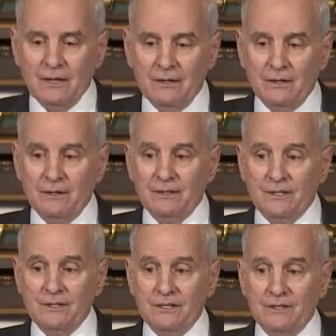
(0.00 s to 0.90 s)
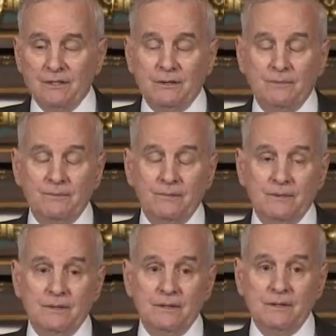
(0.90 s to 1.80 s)
You know,
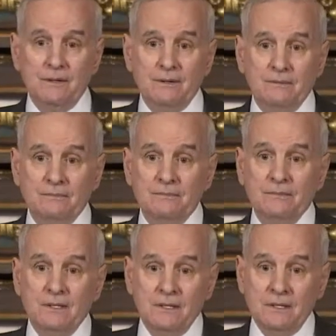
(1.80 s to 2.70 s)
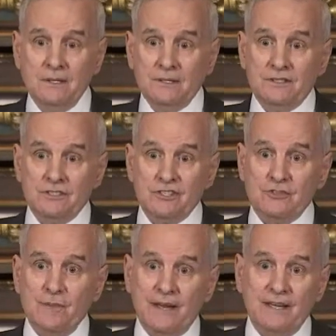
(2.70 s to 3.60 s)
the
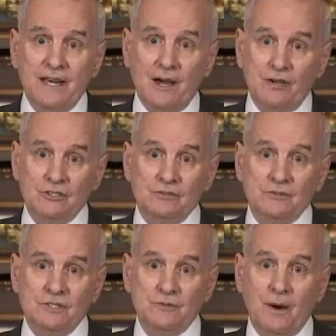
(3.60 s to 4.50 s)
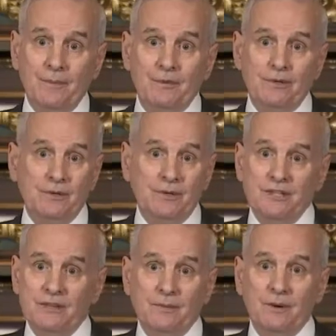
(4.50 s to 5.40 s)
decision-making now is properly
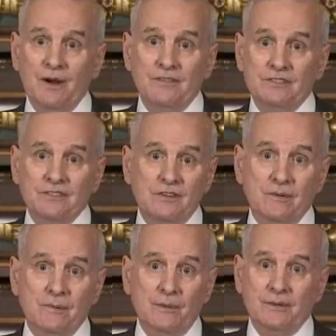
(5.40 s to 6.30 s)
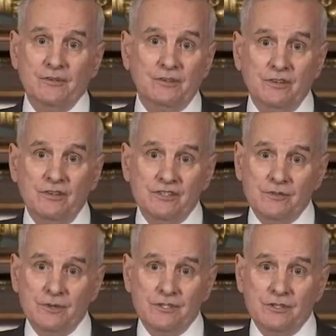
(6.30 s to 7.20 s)
within the province of the Public Utilities
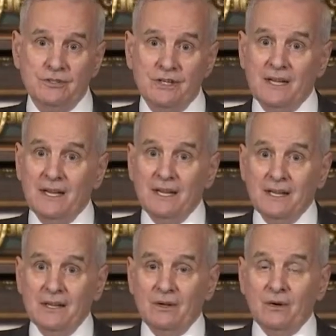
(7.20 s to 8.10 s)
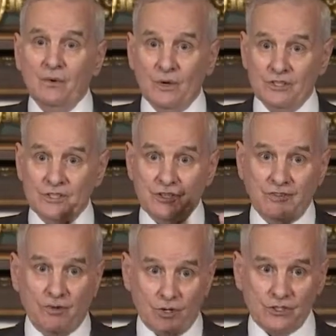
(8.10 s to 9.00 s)
Commission, which
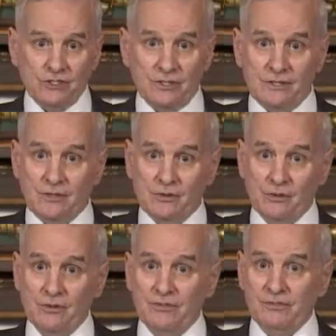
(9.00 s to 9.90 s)
fortunately, through the